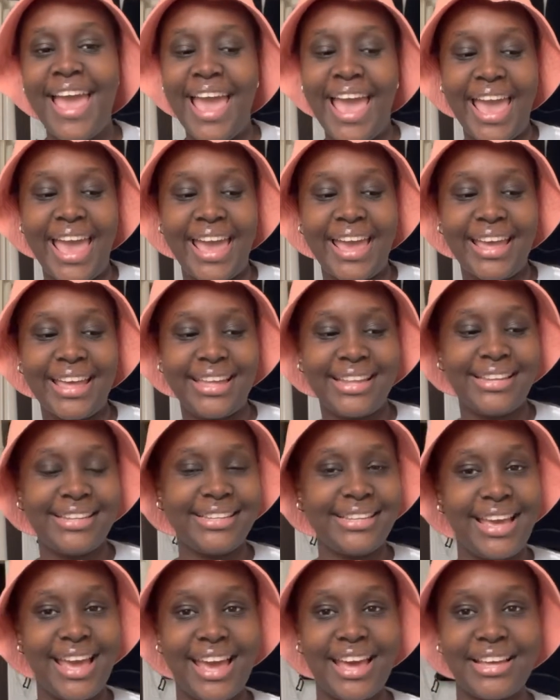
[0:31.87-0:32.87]
And
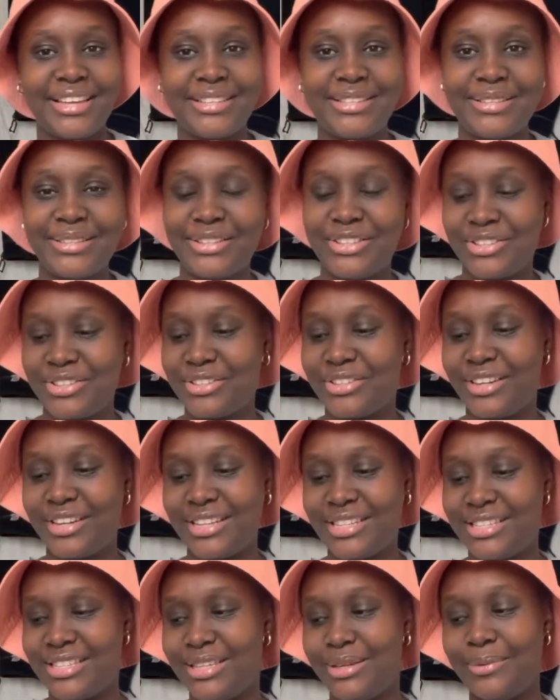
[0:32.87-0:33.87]
yeah, so you're just
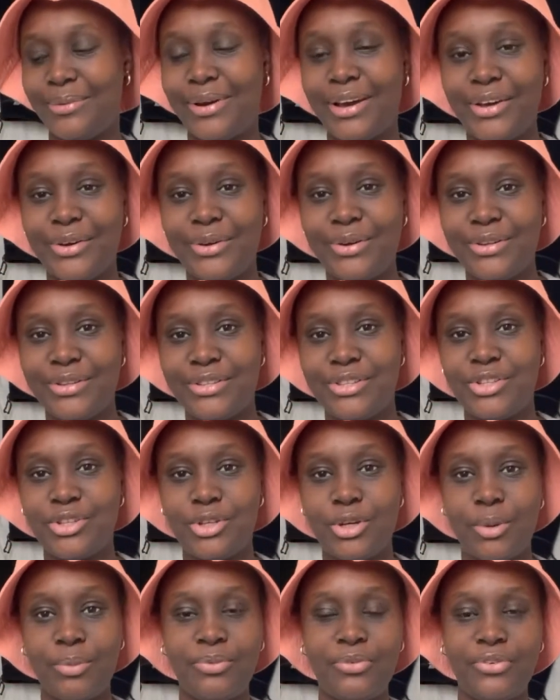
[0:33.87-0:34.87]
gonna see what I always
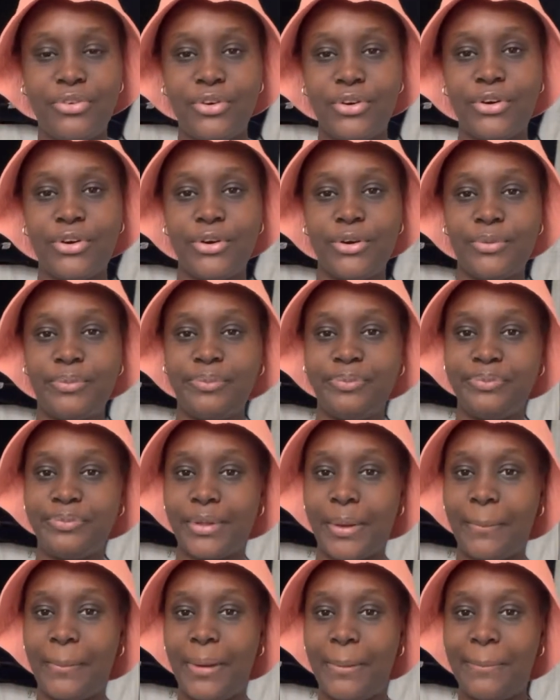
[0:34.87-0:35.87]
shop for,
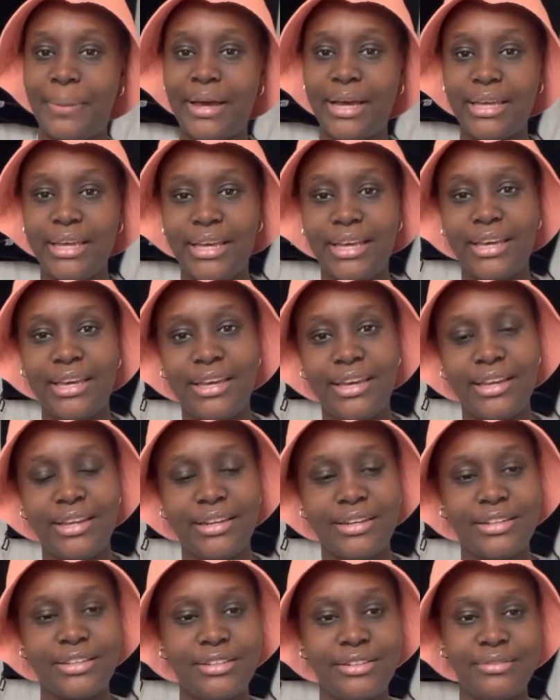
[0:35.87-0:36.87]
me
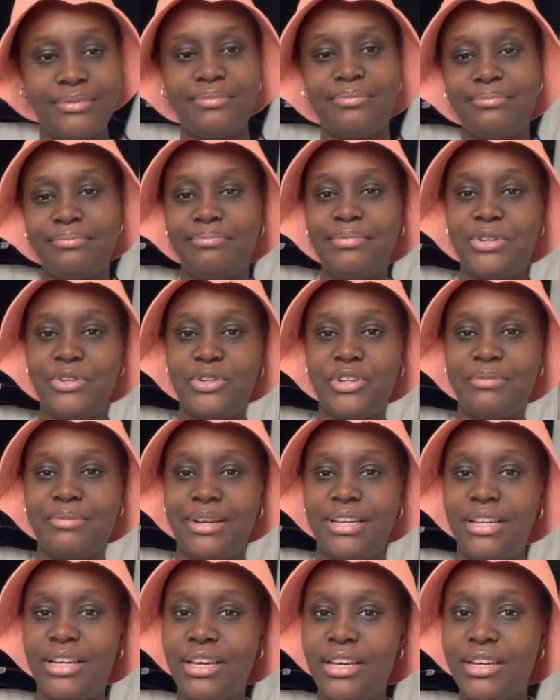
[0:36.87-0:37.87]
packing, me doing
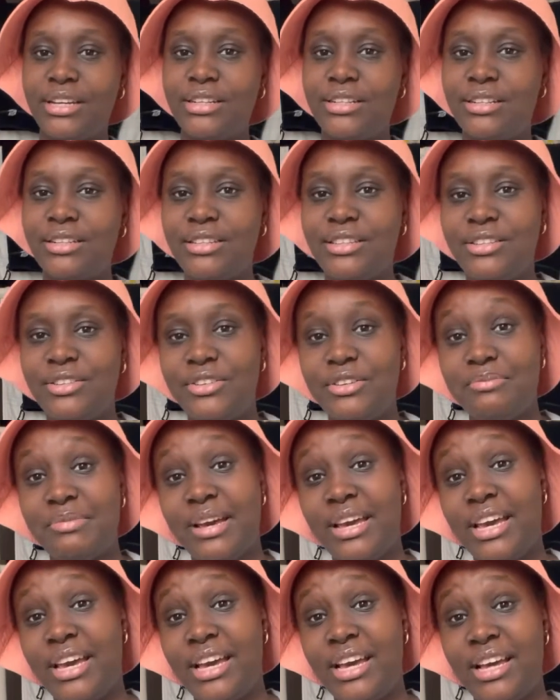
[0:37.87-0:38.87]
my nails, doing
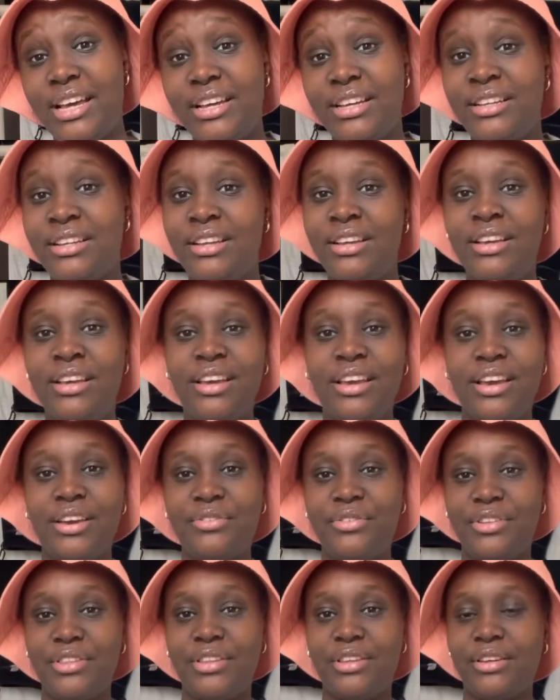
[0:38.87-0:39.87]
my hair,
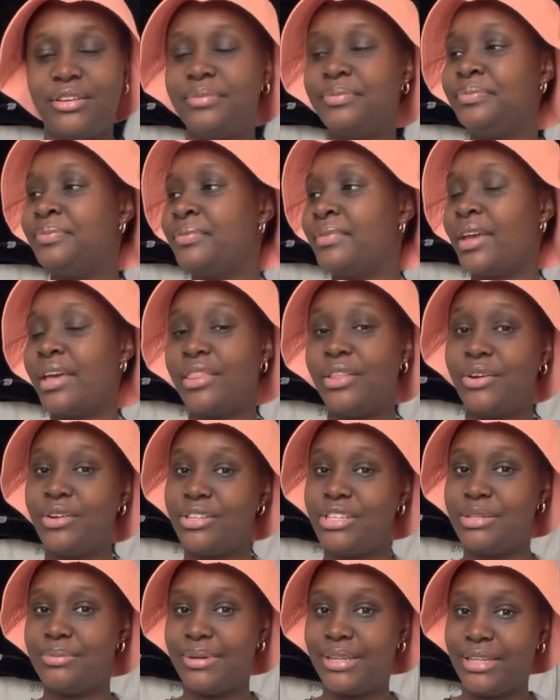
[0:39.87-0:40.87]
everything, the
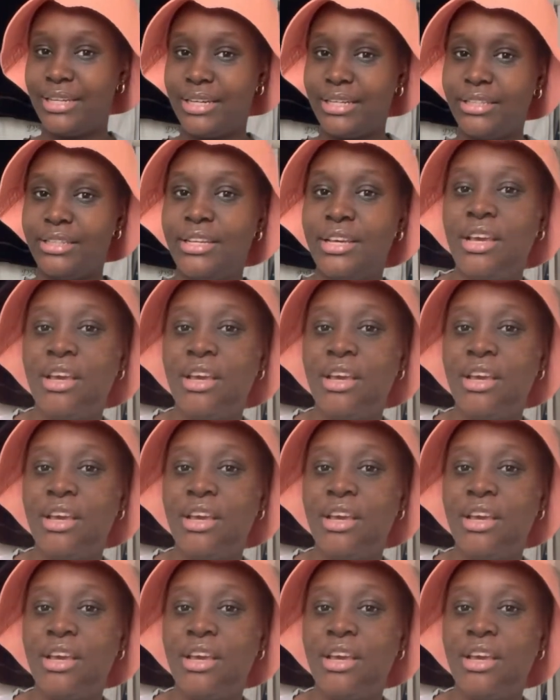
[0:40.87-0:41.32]
whole shebang.